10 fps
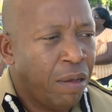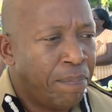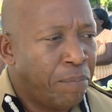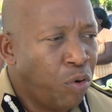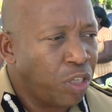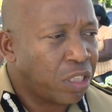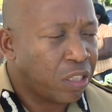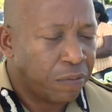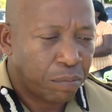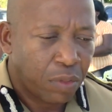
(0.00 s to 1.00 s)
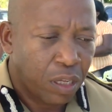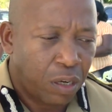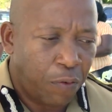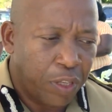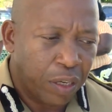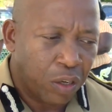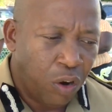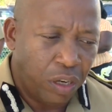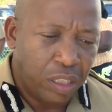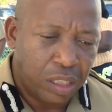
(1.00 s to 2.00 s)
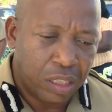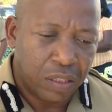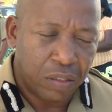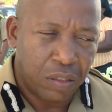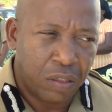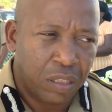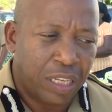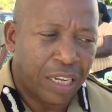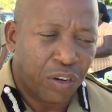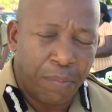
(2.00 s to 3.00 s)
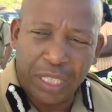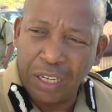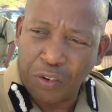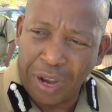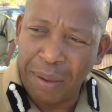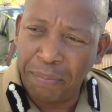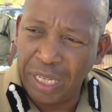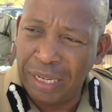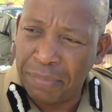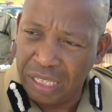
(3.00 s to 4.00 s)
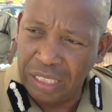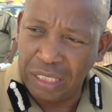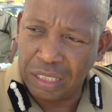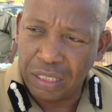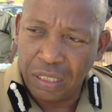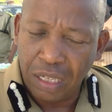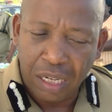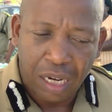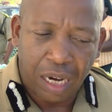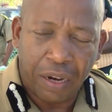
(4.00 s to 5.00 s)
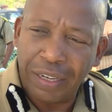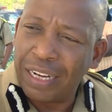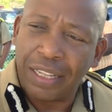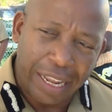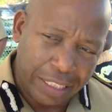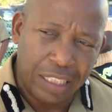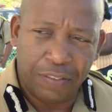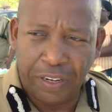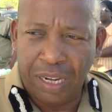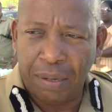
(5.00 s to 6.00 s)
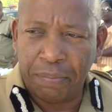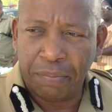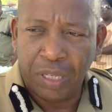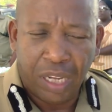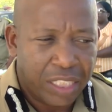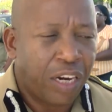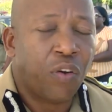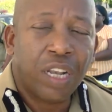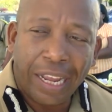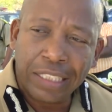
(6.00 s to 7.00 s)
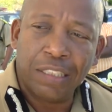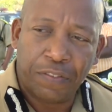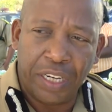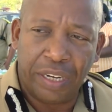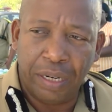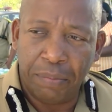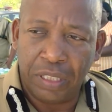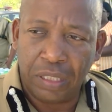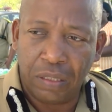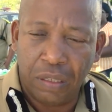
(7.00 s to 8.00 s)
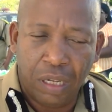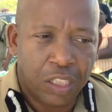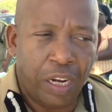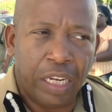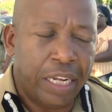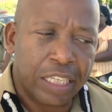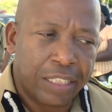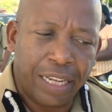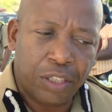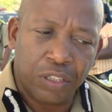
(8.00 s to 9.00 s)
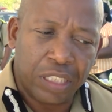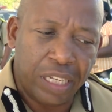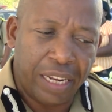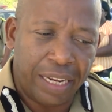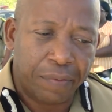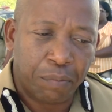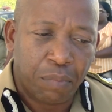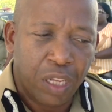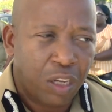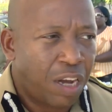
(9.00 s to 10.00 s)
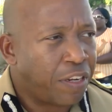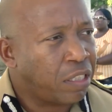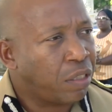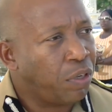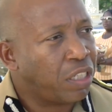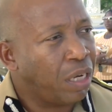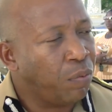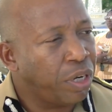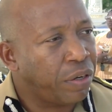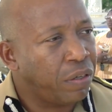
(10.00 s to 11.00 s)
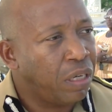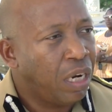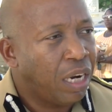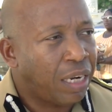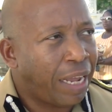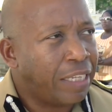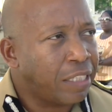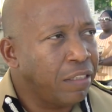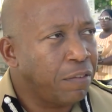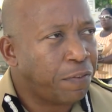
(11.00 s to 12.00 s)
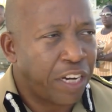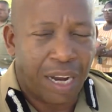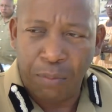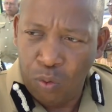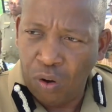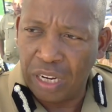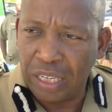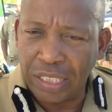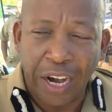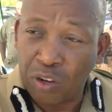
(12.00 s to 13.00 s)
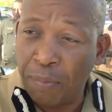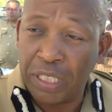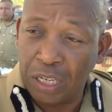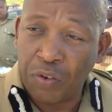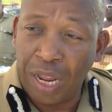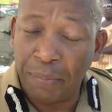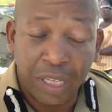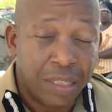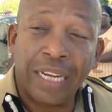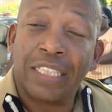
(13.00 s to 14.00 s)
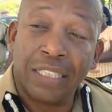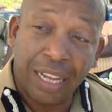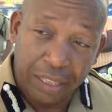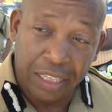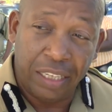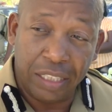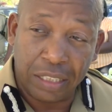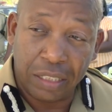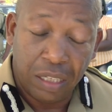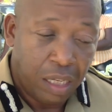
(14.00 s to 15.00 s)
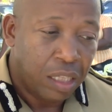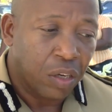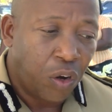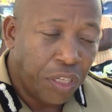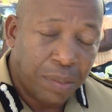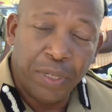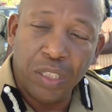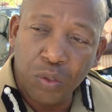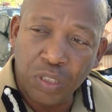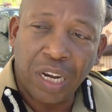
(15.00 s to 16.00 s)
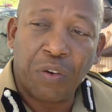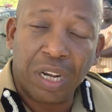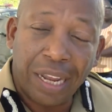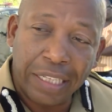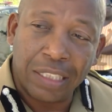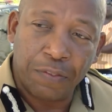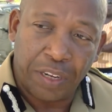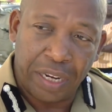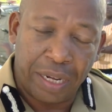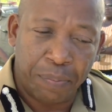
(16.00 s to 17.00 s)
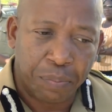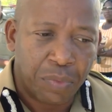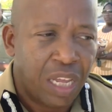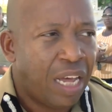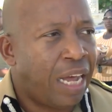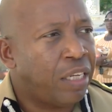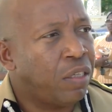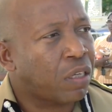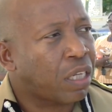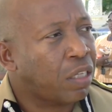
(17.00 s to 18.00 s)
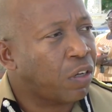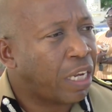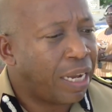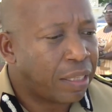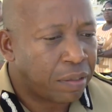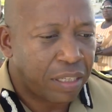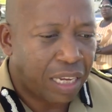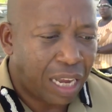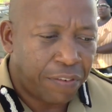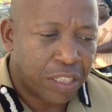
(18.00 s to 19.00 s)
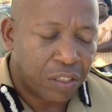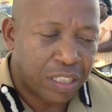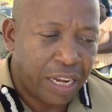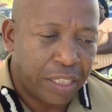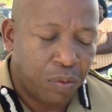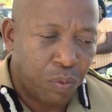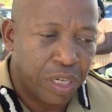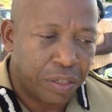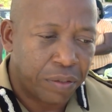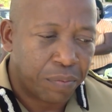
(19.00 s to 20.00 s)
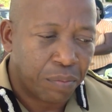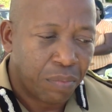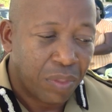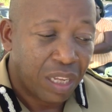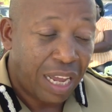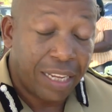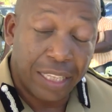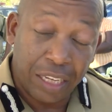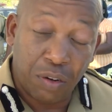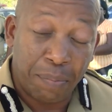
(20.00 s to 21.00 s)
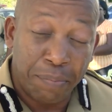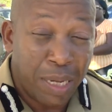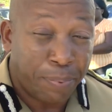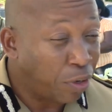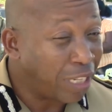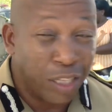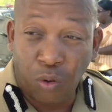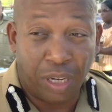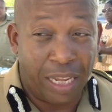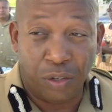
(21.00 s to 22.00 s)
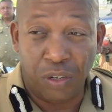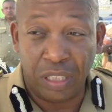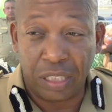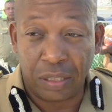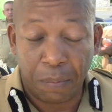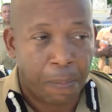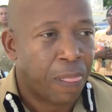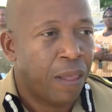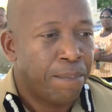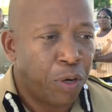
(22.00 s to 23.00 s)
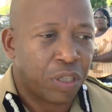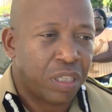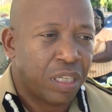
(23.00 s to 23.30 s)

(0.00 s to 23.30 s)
Most of the guns that are committing crime in Belize are not licensed firearms. They're unlicensed firearms. So it is not to say that you have a situation where licensed firearm holders are committing crime. That is not the case. The guns being used are unlicensed firearms. And you cannot have a society where, I can tell you, me personally don't like guns, but